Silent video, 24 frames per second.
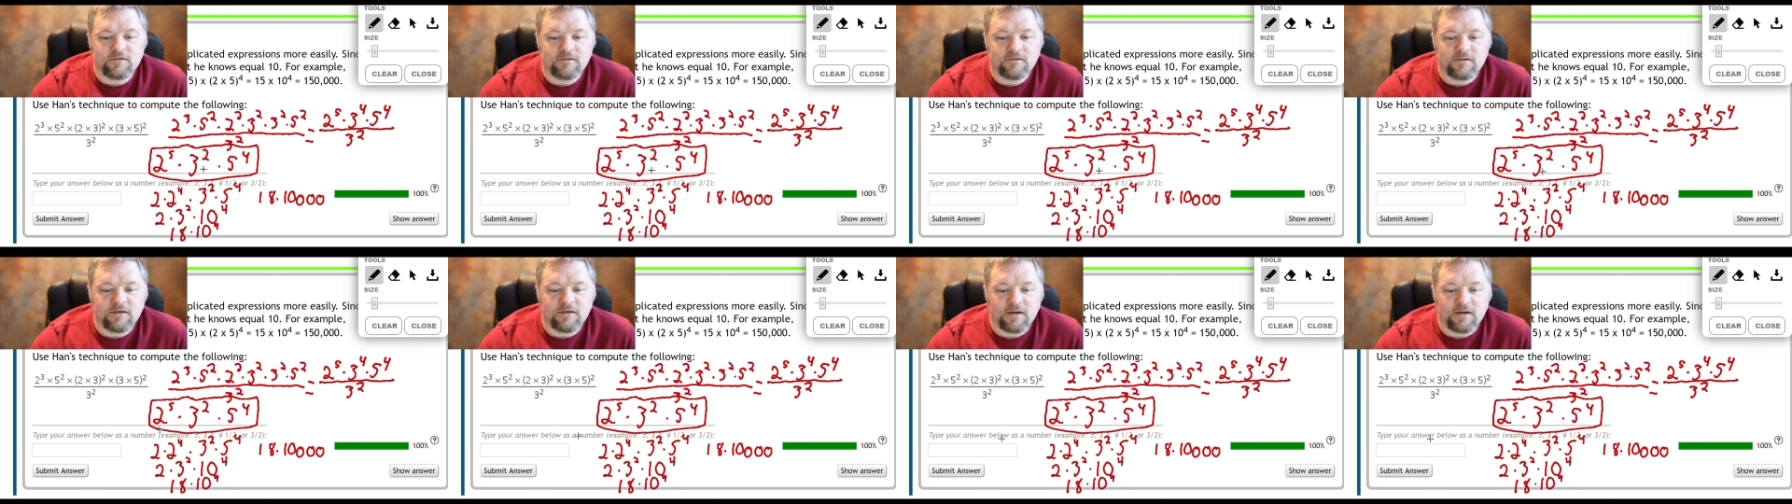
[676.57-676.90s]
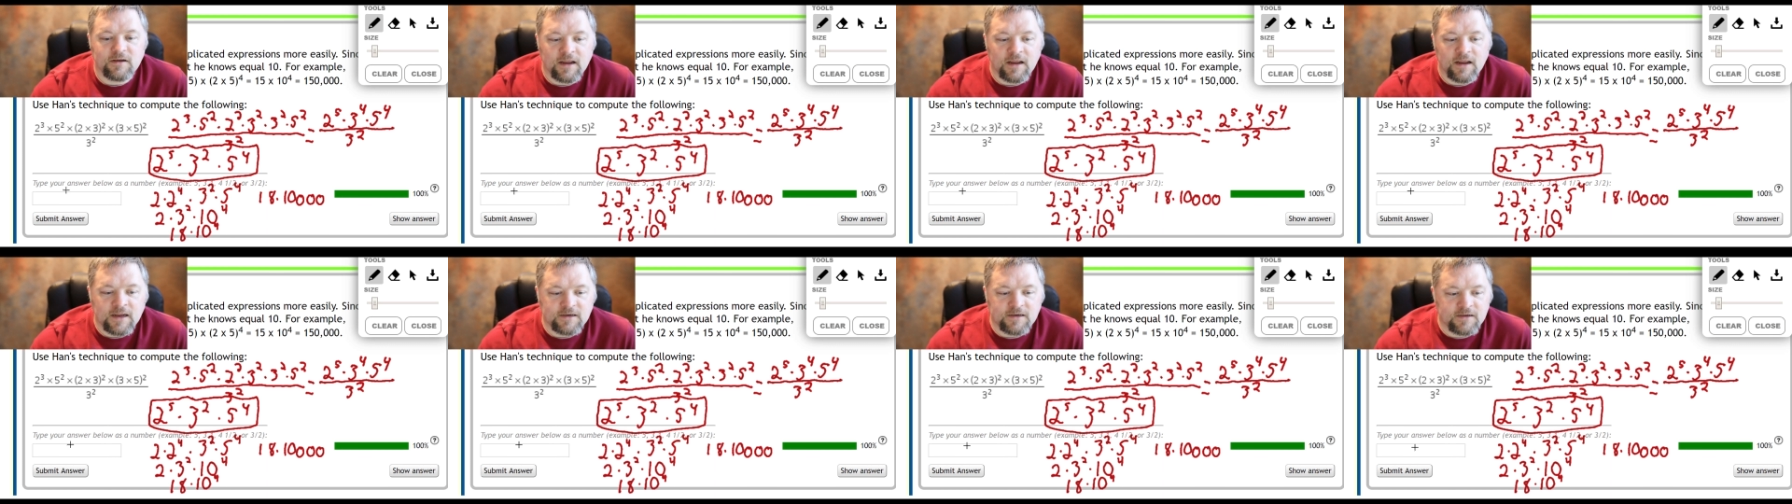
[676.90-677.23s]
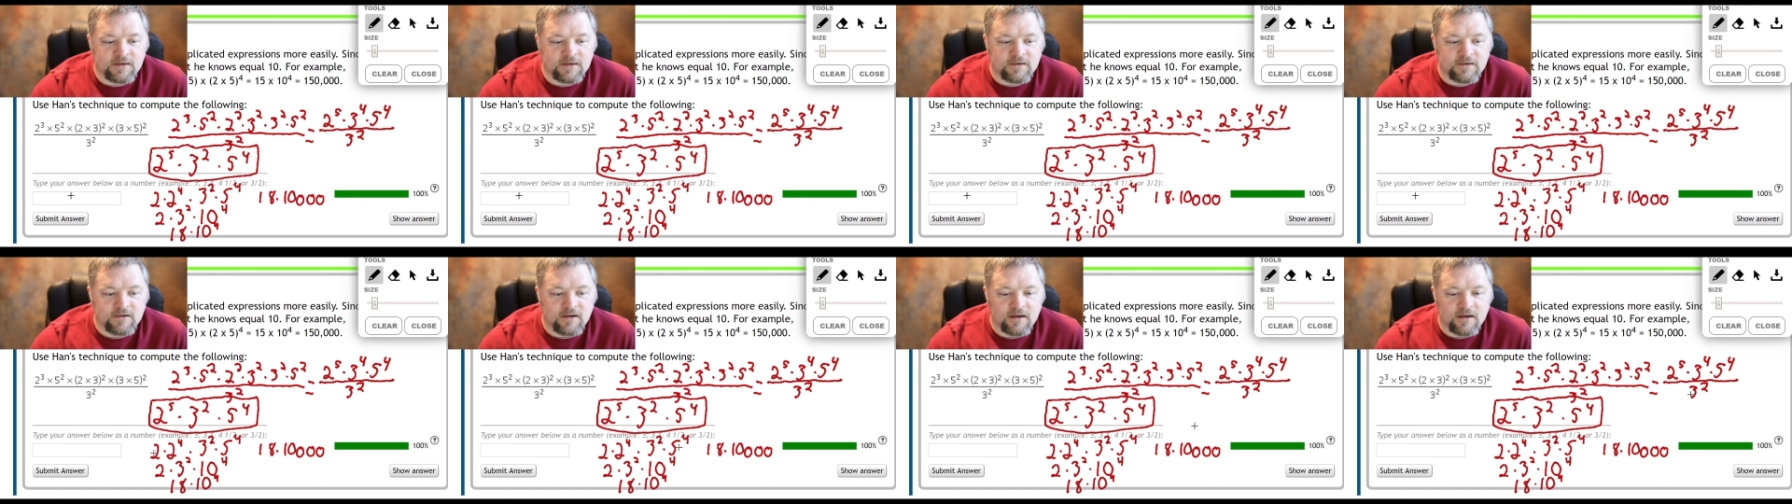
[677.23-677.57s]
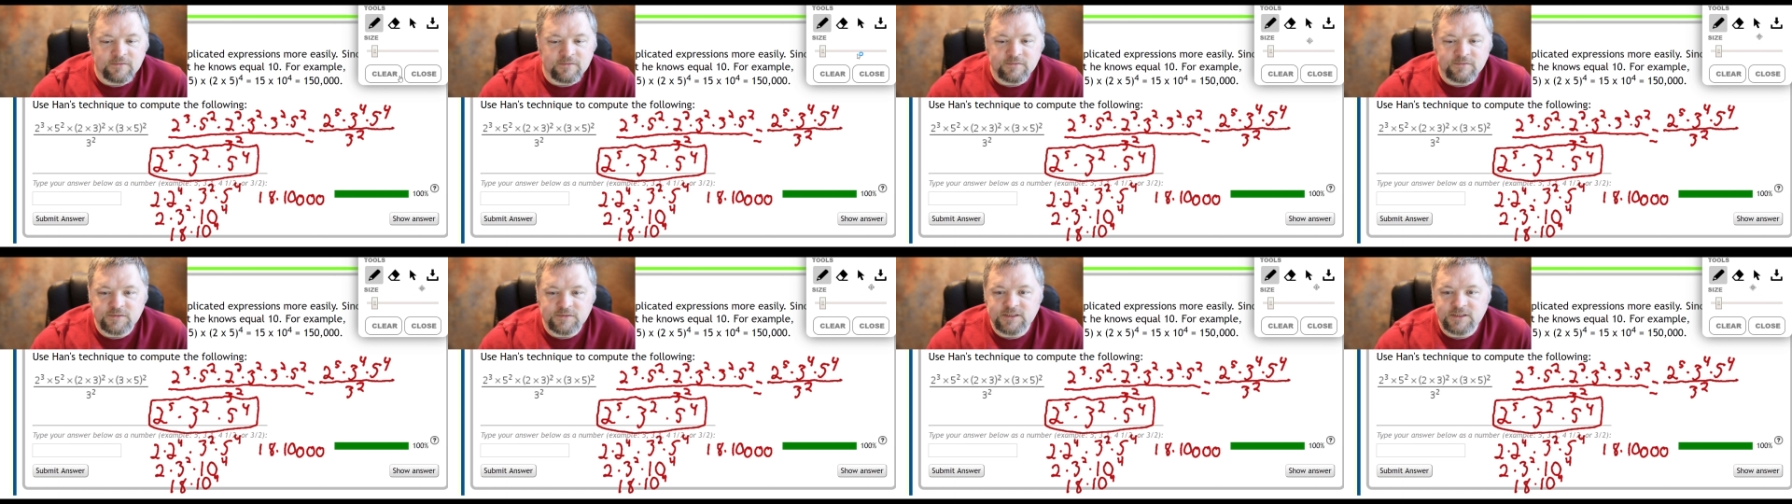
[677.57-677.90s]
3 squared
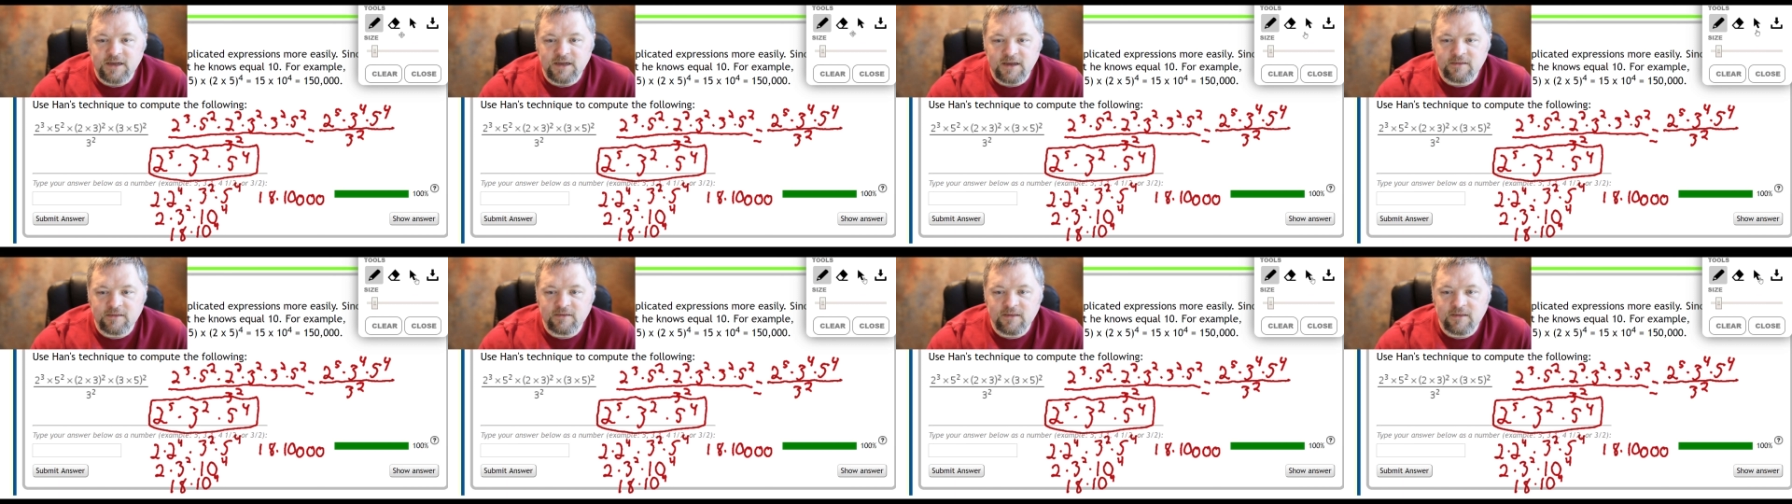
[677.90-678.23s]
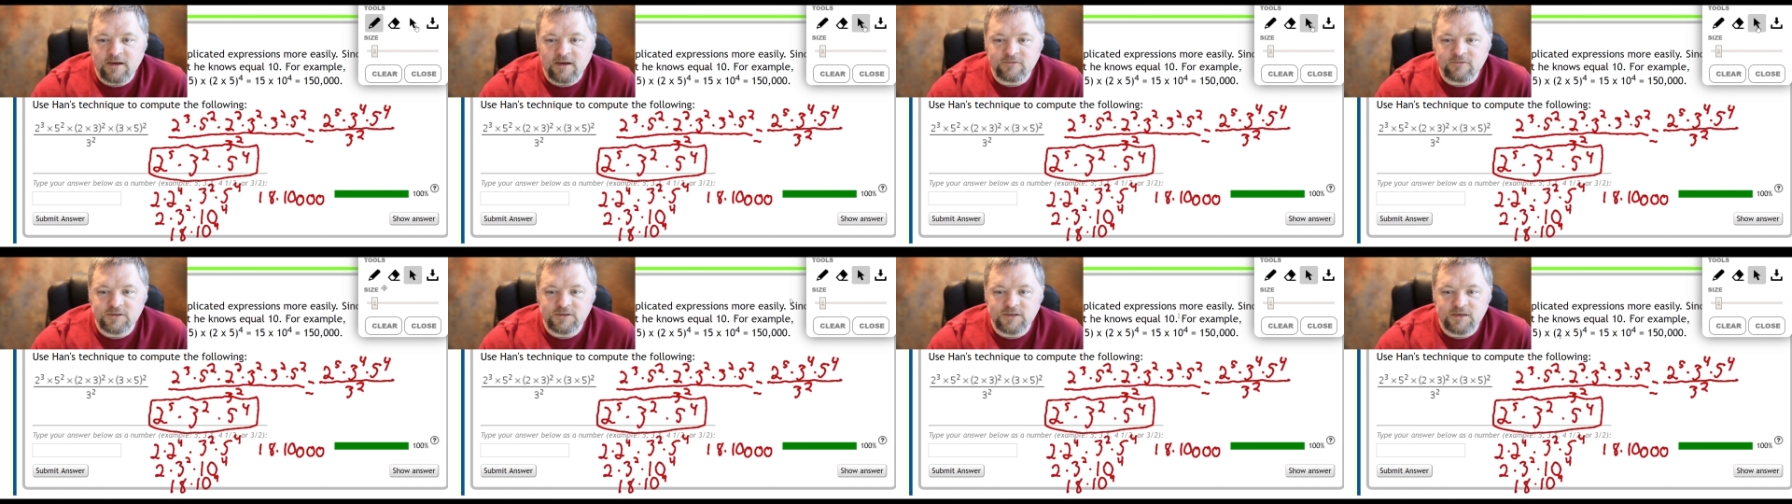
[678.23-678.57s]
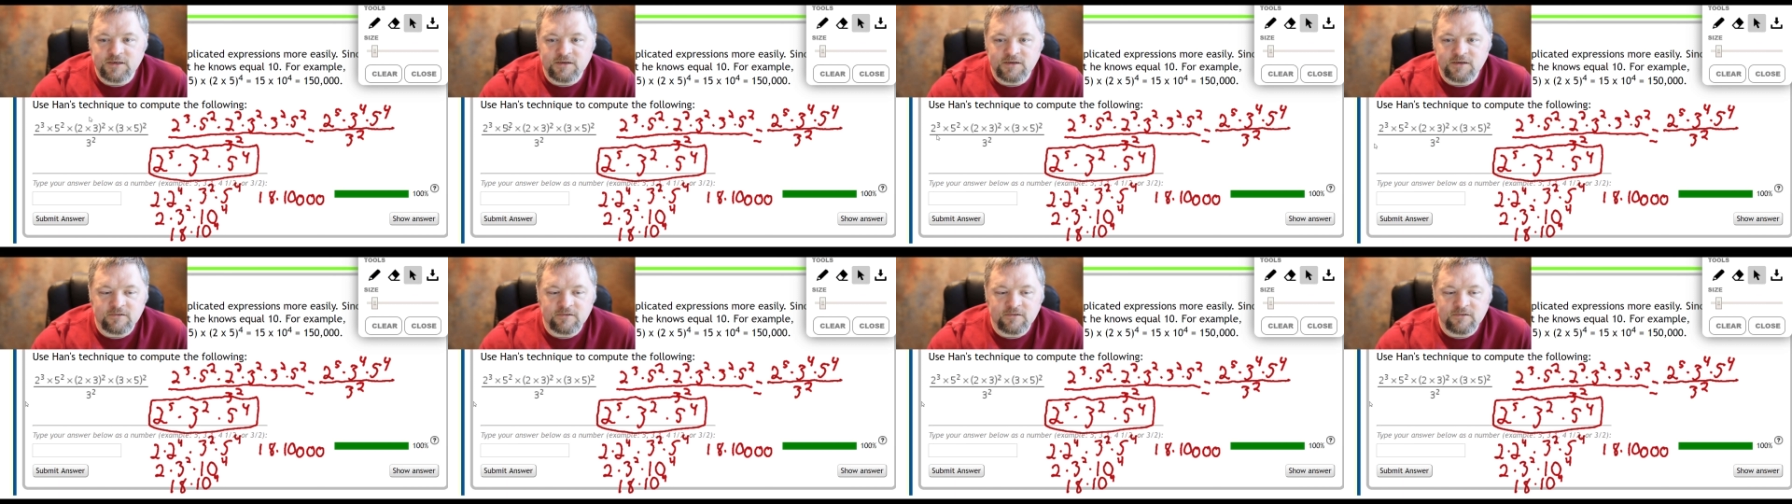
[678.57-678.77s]
is 9